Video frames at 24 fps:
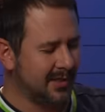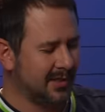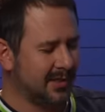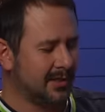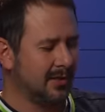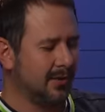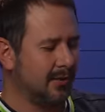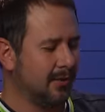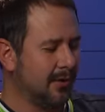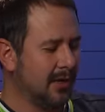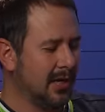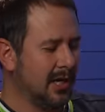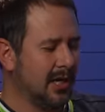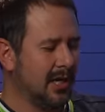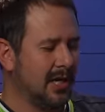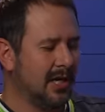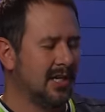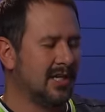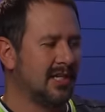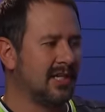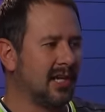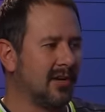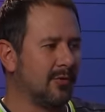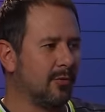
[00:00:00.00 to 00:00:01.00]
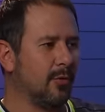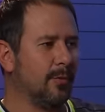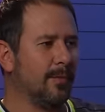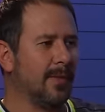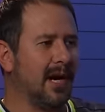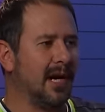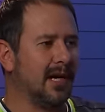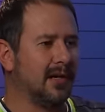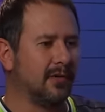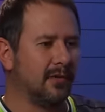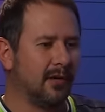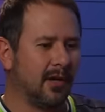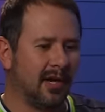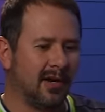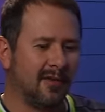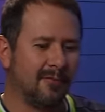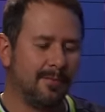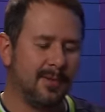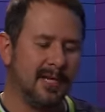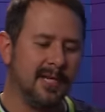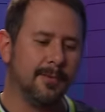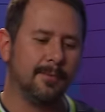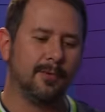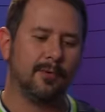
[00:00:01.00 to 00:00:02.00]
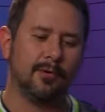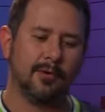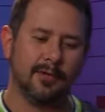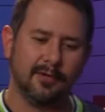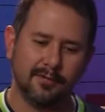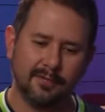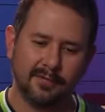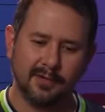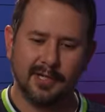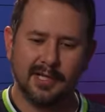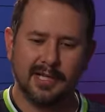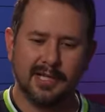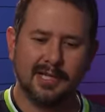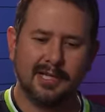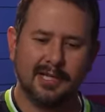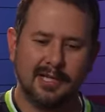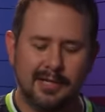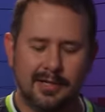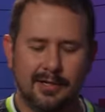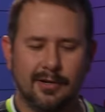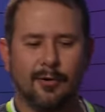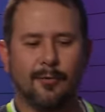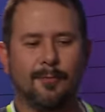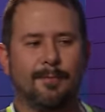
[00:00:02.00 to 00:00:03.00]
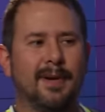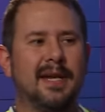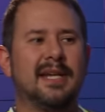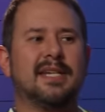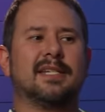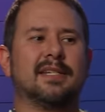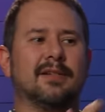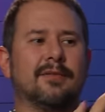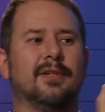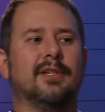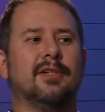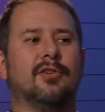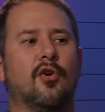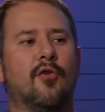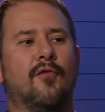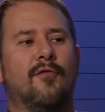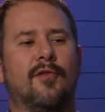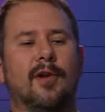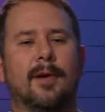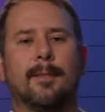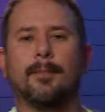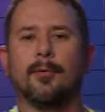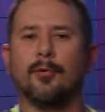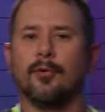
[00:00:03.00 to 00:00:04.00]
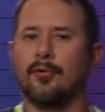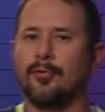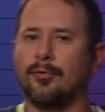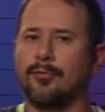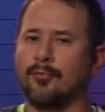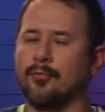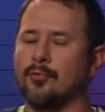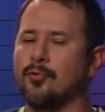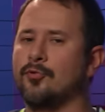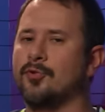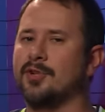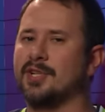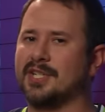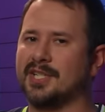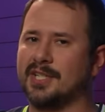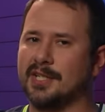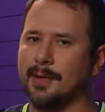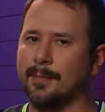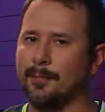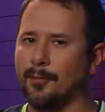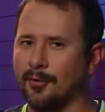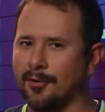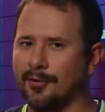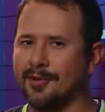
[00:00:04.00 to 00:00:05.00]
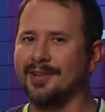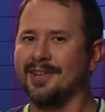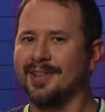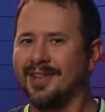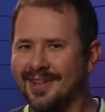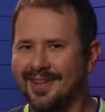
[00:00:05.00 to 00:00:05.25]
So it's gonna remind a lot of people of you know, basically November through December, you know,